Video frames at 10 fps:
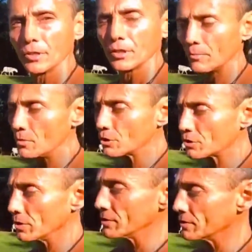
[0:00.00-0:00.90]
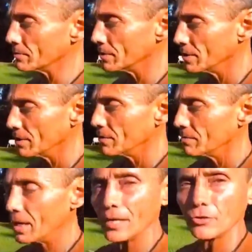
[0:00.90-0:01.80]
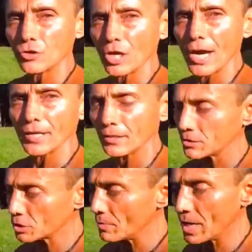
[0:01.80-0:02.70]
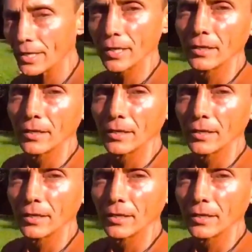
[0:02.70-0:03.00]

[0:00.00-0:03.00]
commercialism, made in China, Schmina.